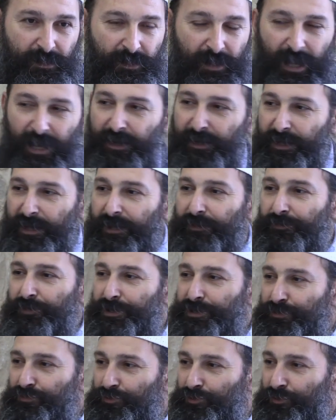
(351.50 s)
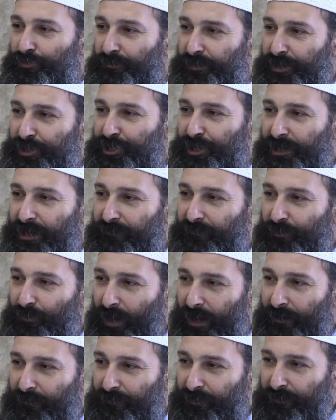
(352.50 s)
And in this room, each and every
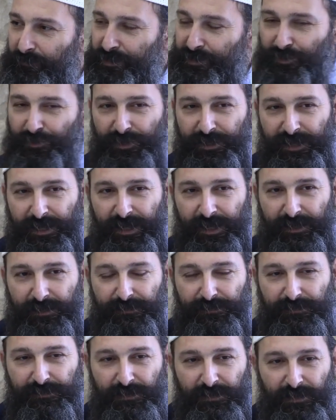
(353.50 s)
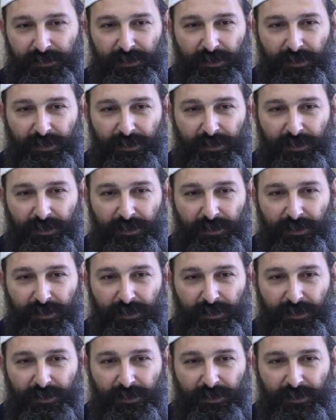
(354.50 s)
one of them is going to get